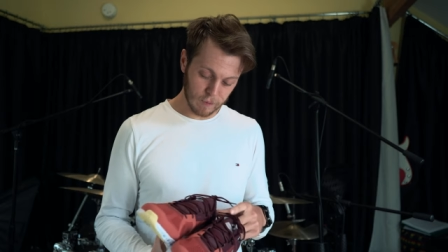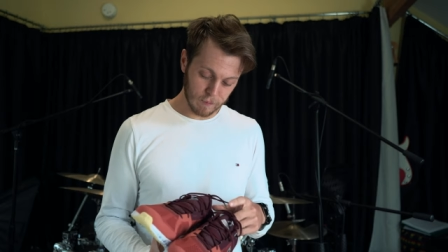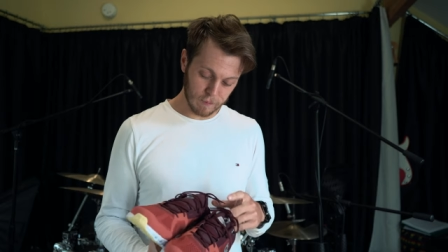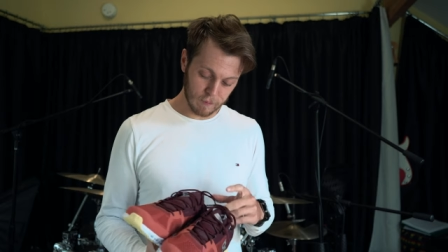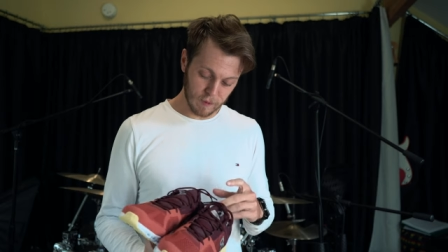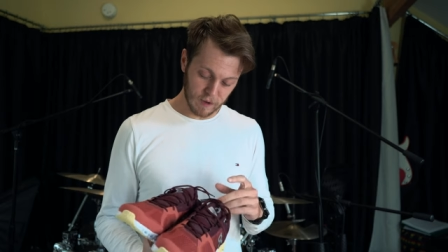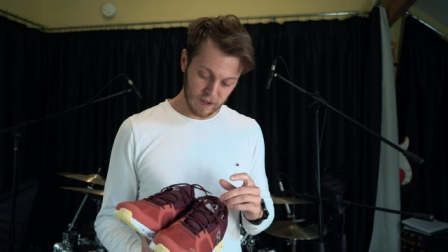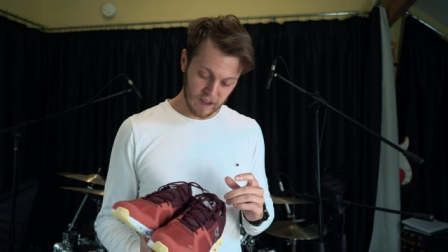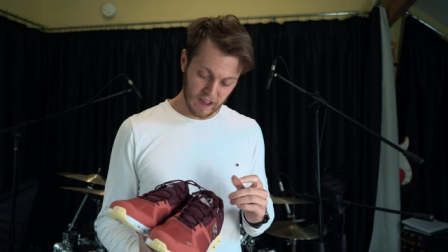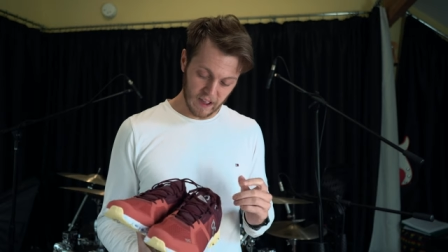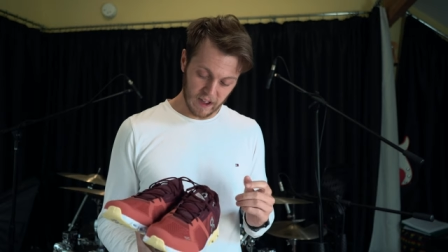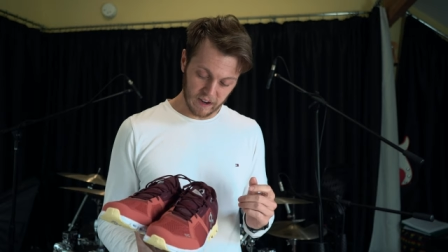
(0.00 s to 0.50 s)

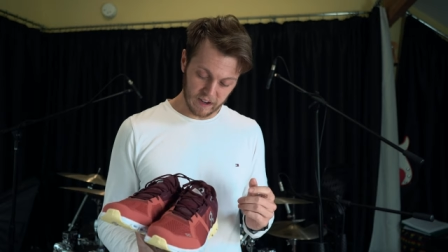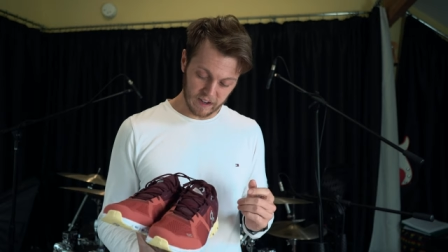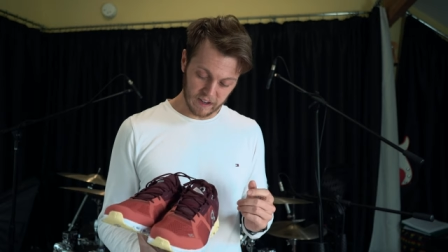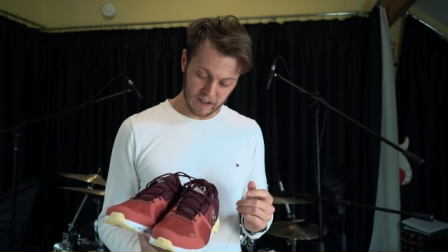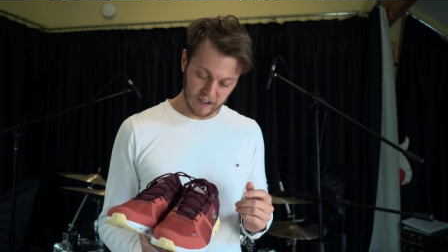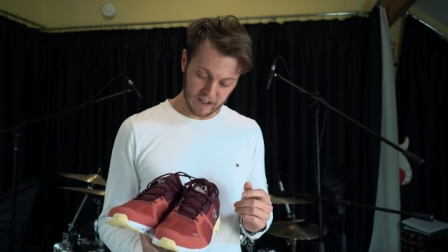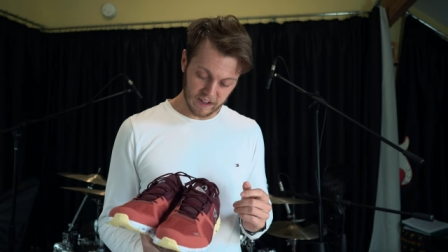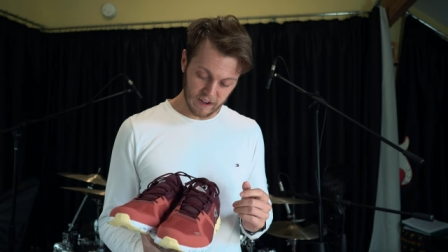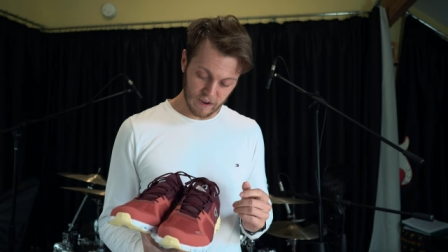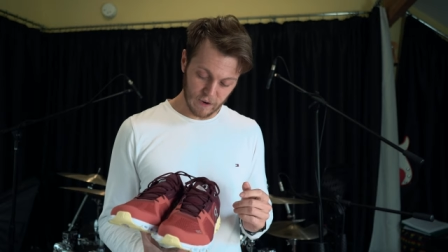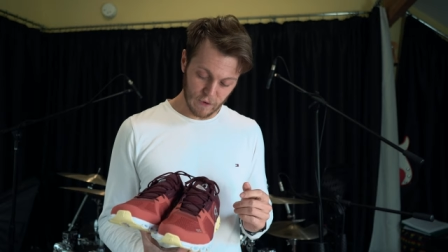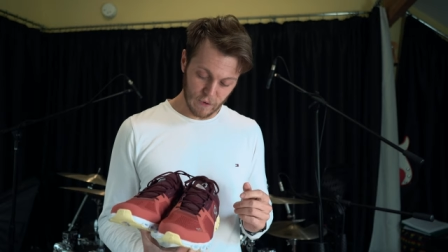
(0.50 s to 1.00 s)
but yeah, I'm
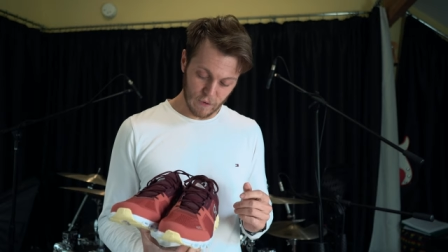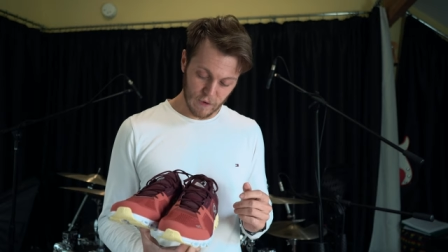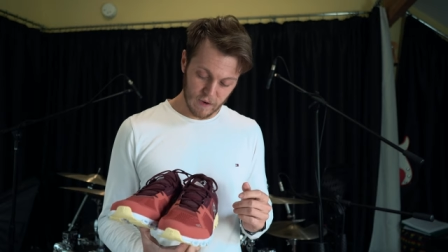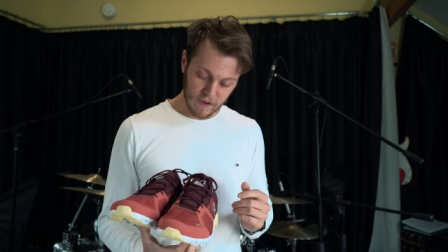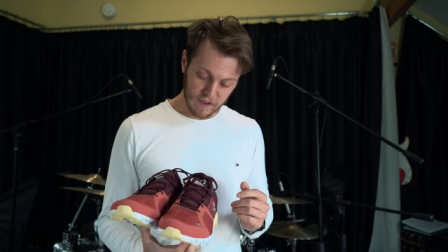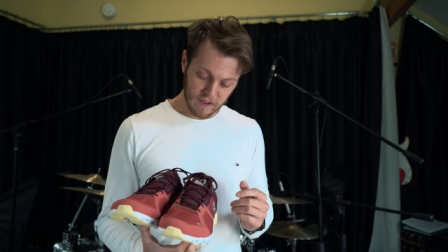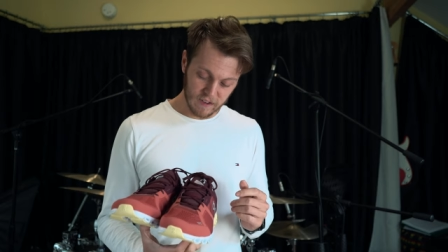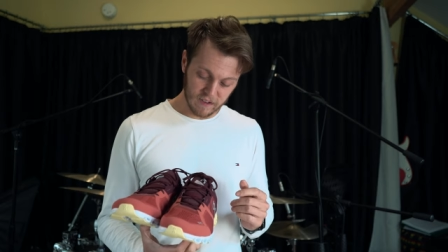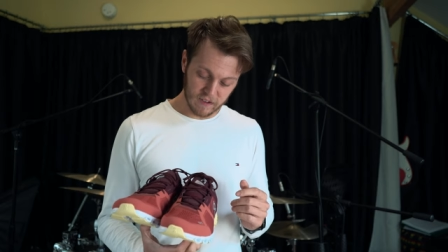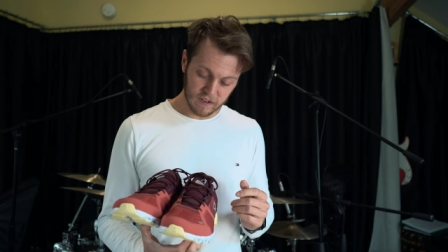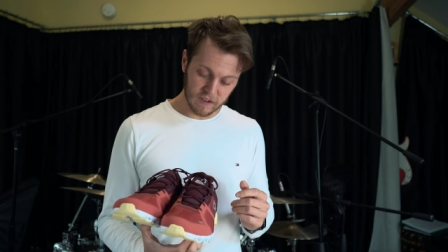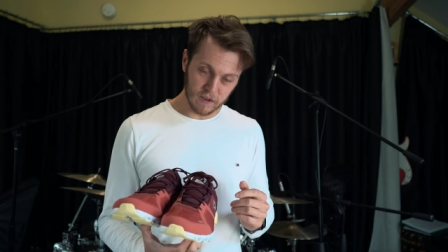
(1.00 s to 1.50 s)
gonna go
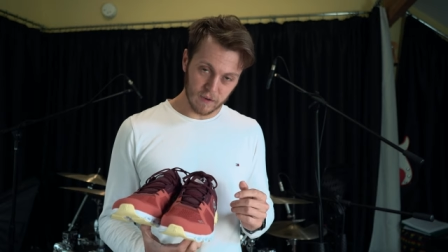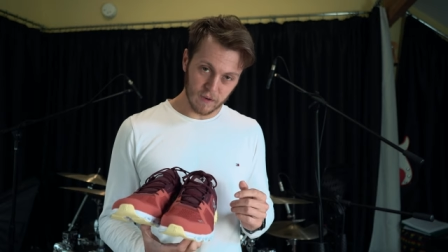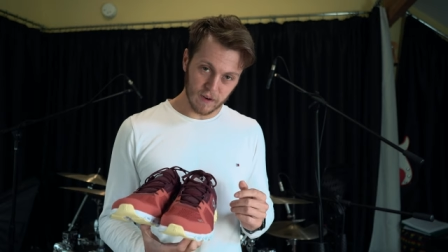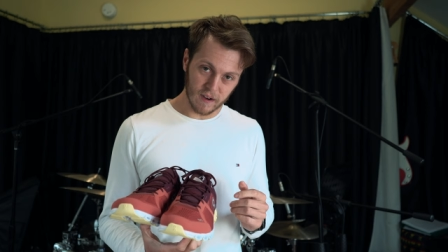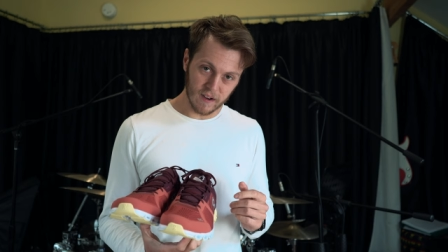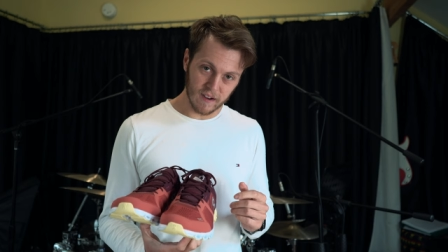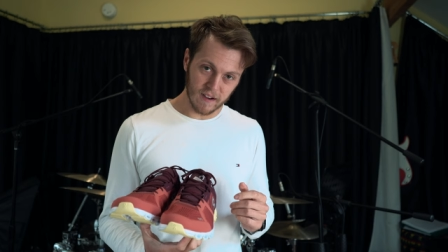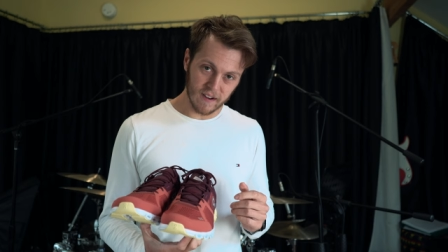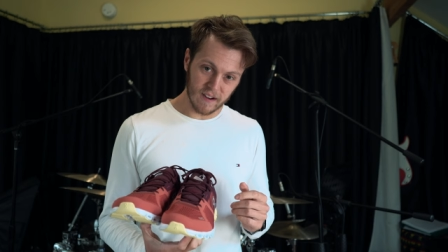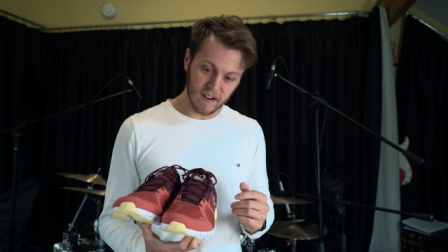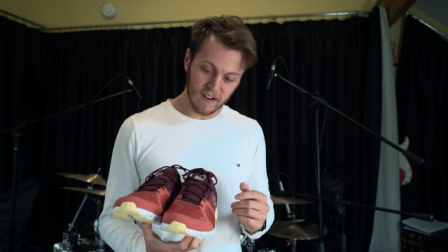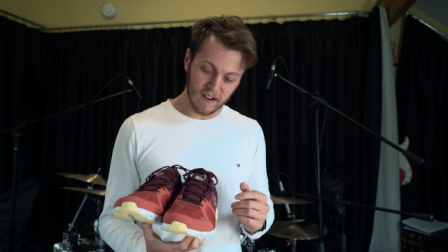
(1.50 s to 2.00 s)
do
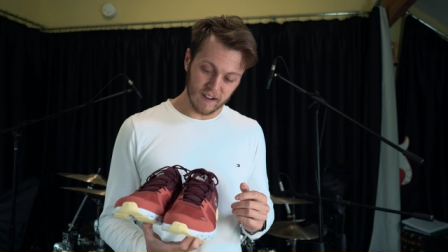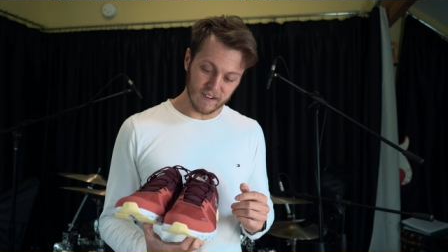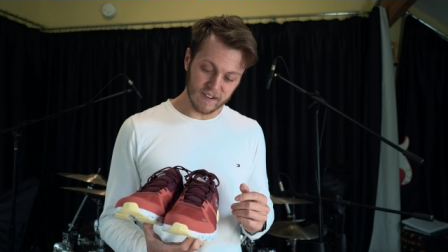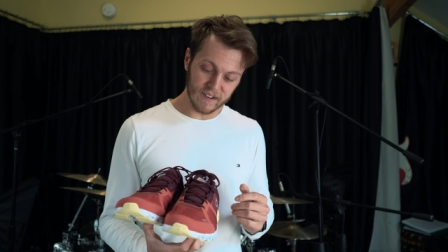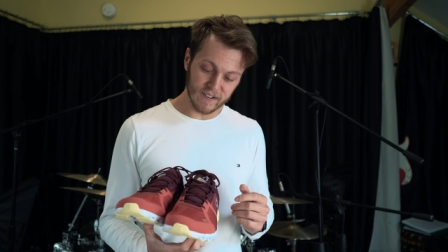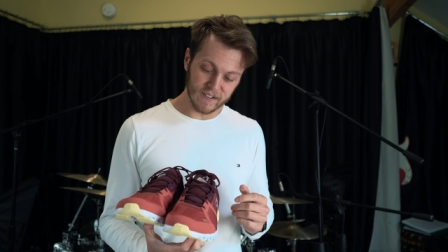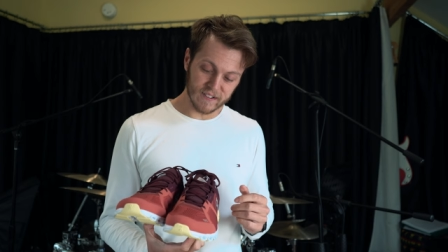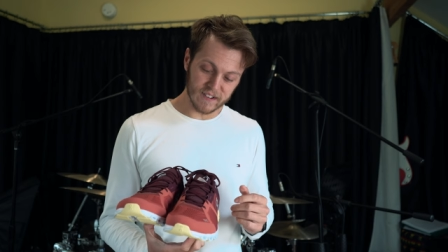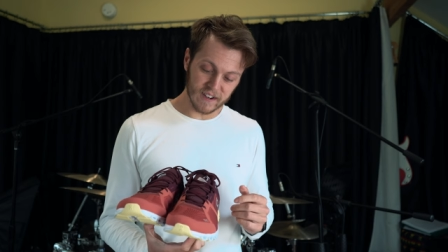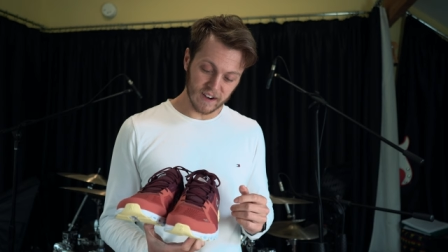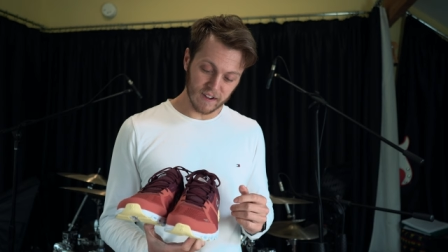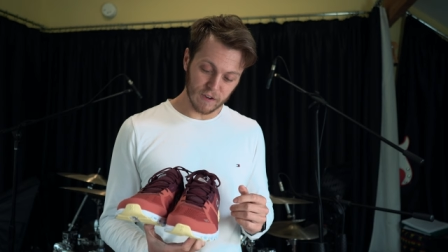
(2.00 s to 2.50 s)
a, a
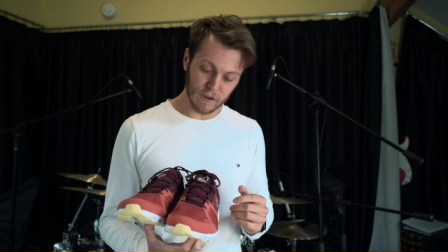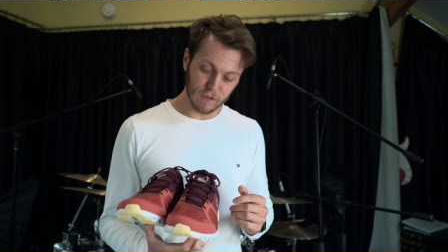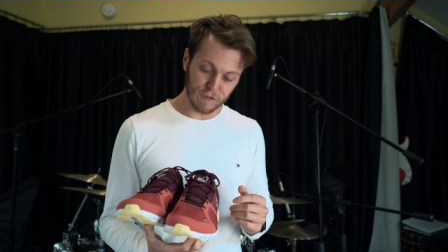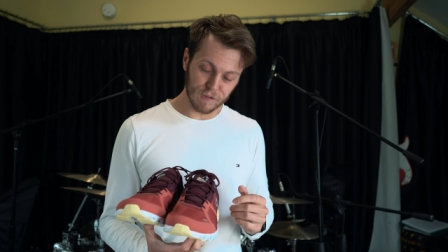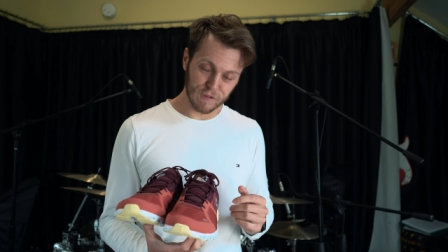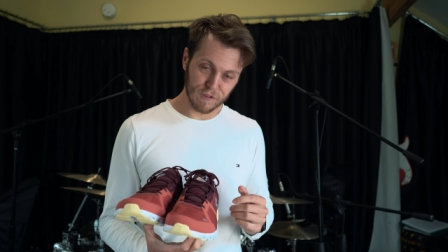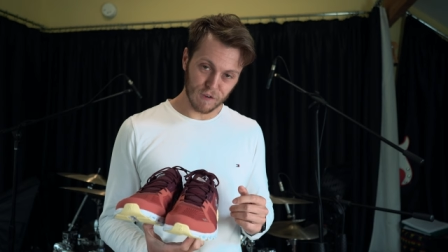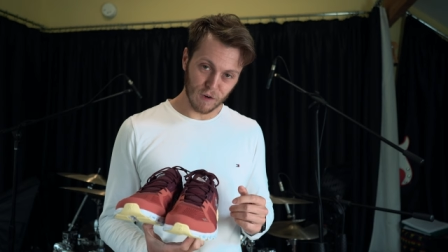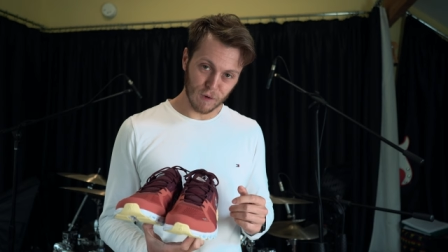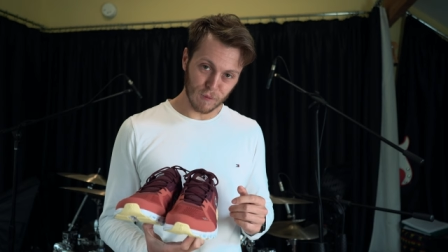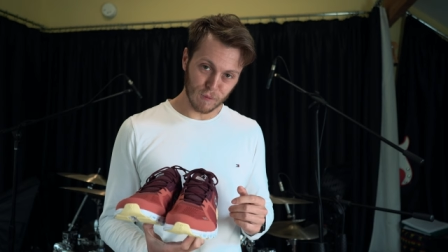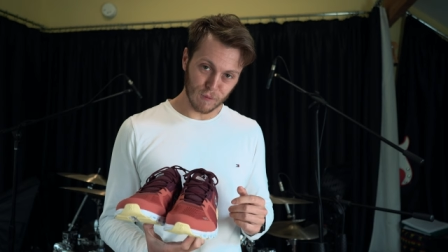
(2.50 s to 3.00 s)
huge load of
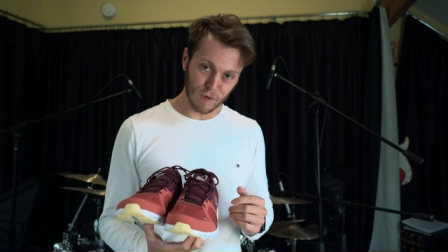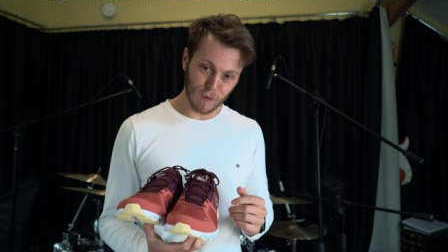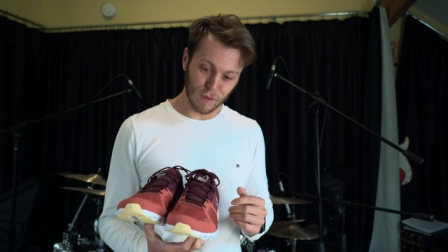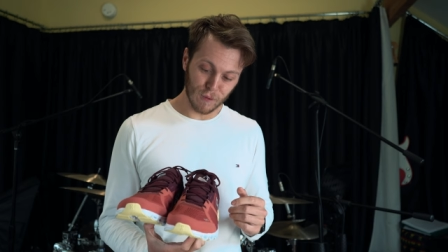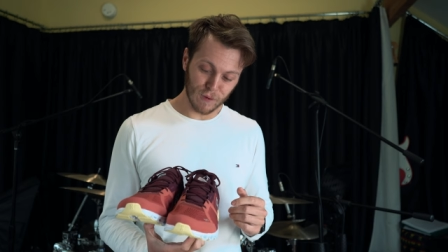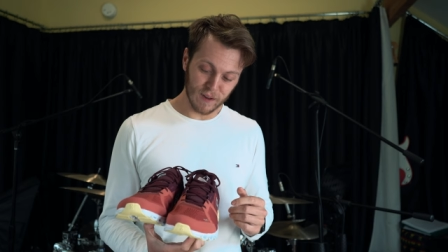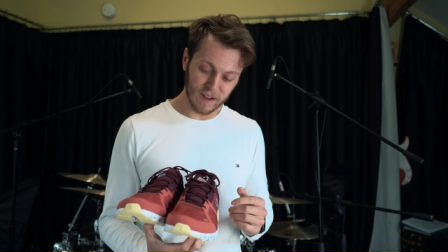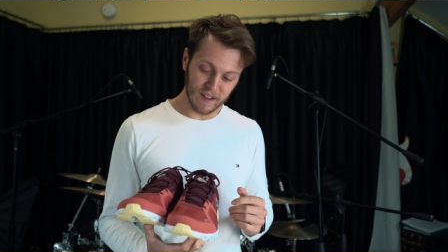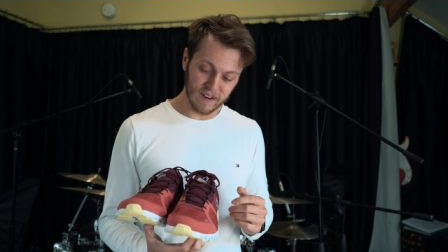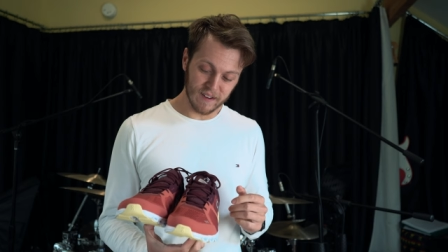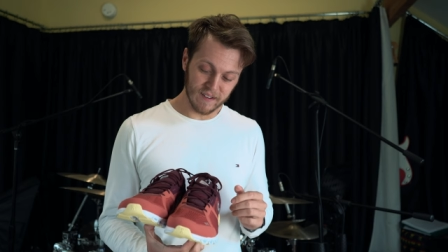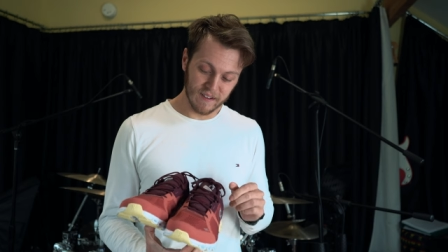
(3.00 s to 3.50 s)
foam
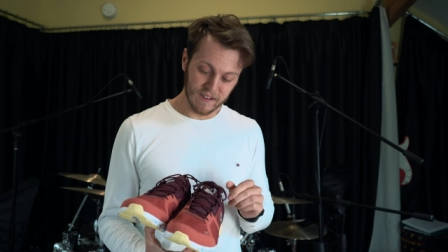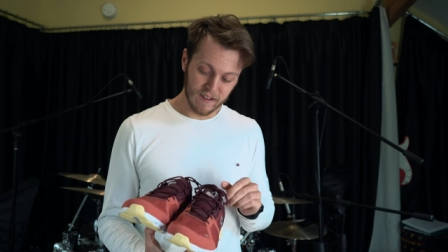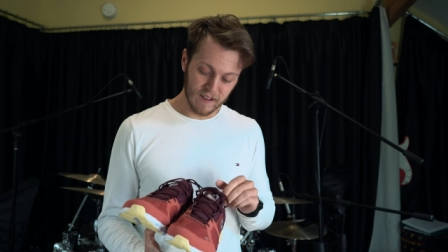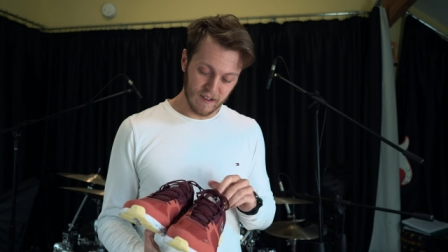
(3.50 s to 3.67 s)
rolling